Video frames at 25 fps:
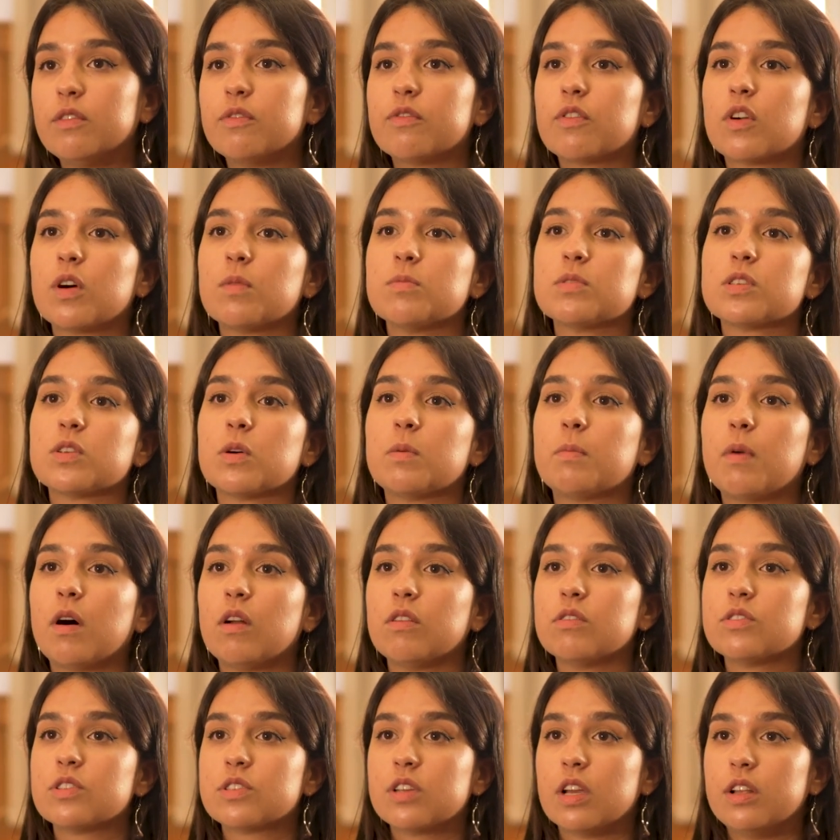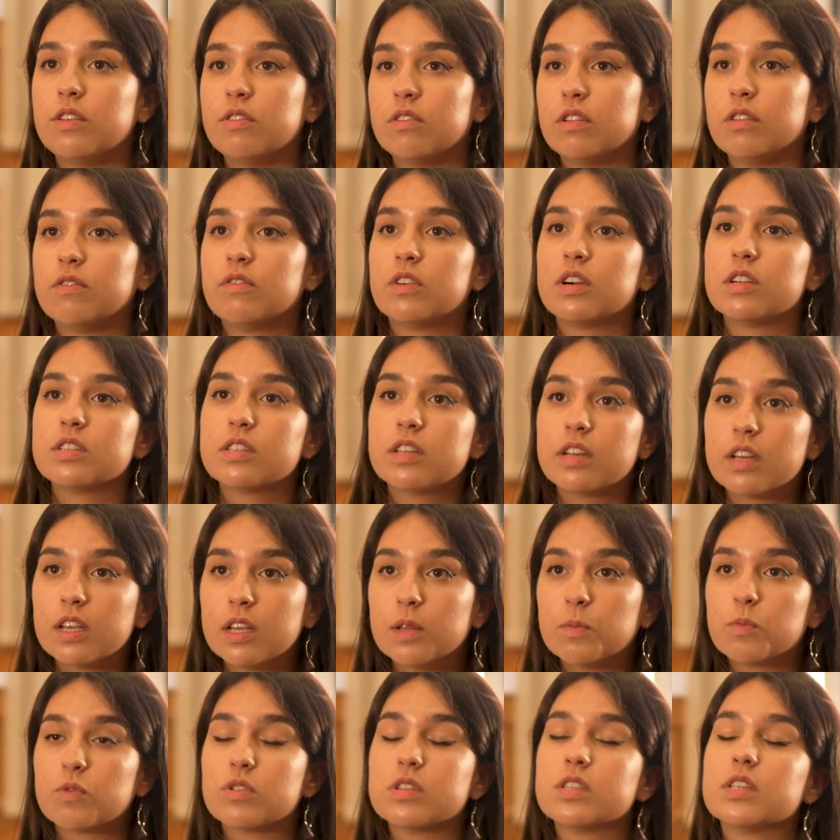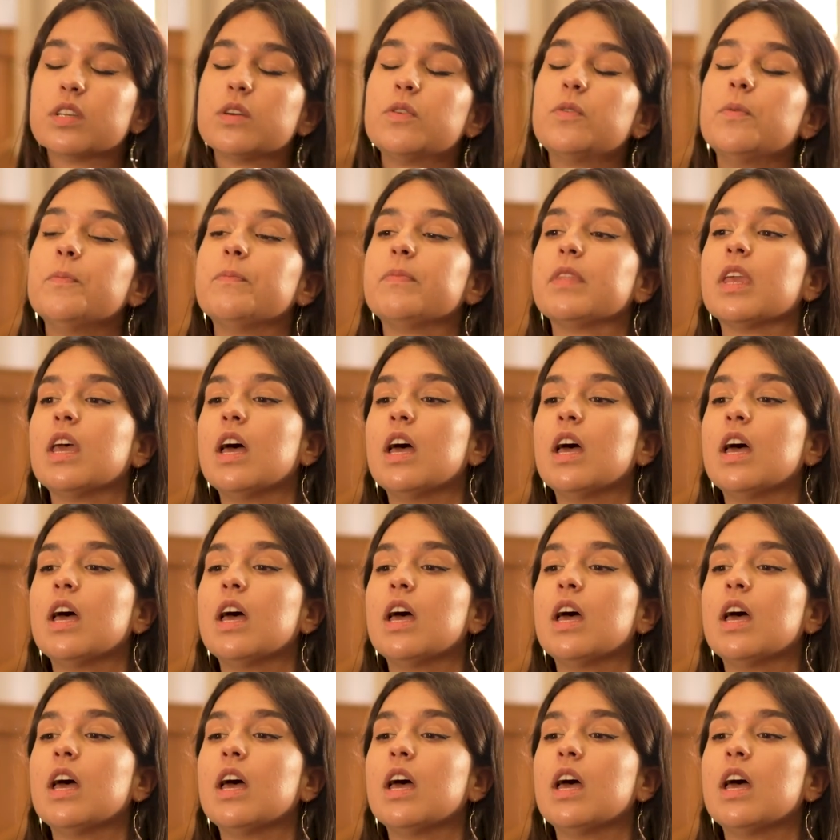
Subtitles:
from São Paulo State University in Brazil.